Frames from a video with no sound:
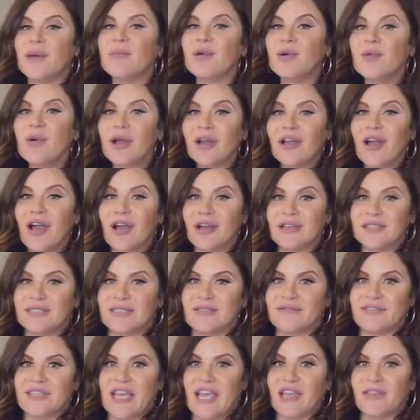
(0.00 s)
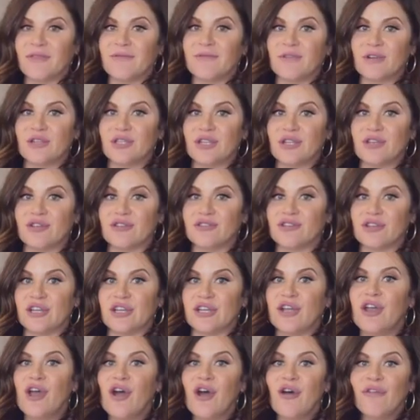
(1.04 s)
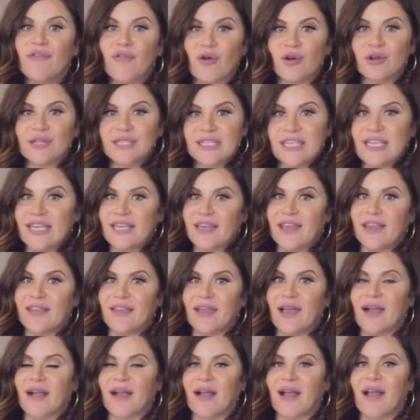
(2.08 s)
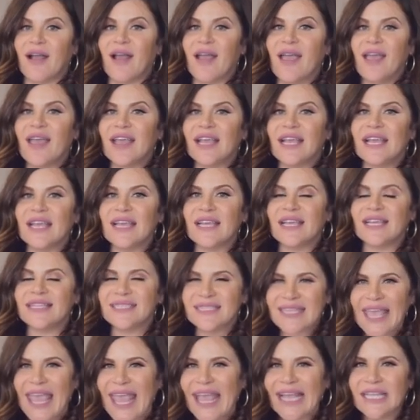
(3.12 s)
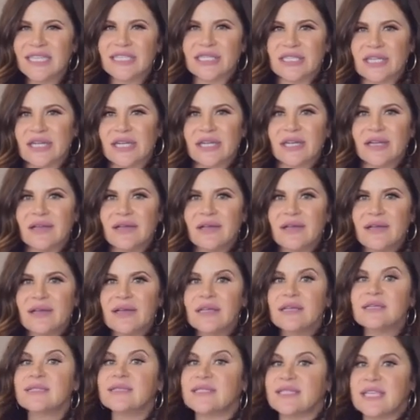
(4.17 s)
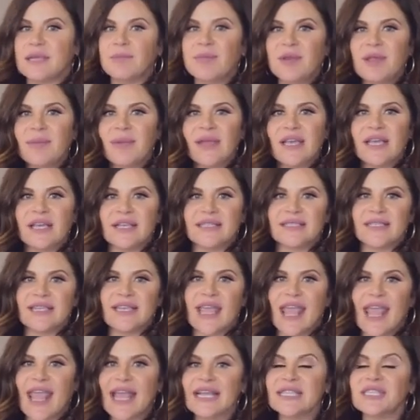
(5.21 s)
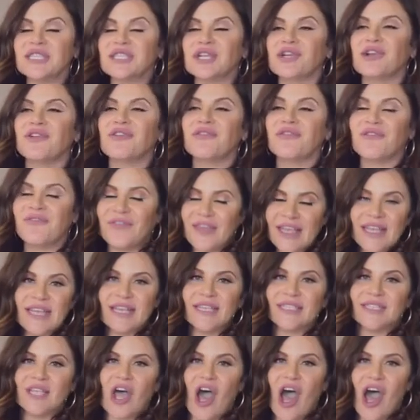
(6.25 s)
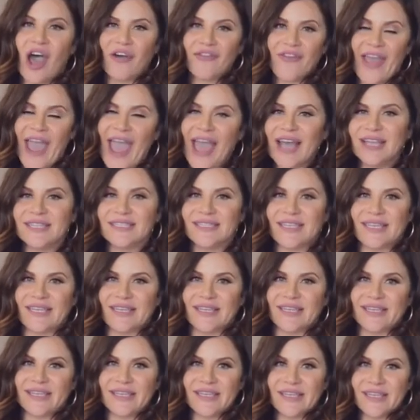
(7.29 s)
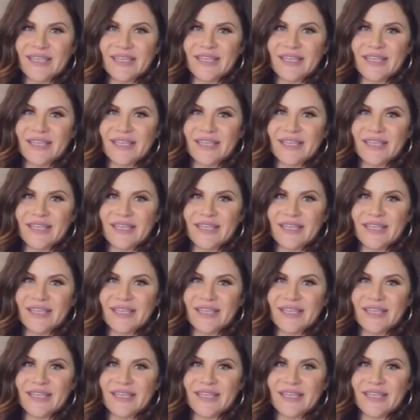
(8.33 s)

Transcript: #1 cause of death for children 14 and younger, it's cancer. Simply because cancer feeds off acid.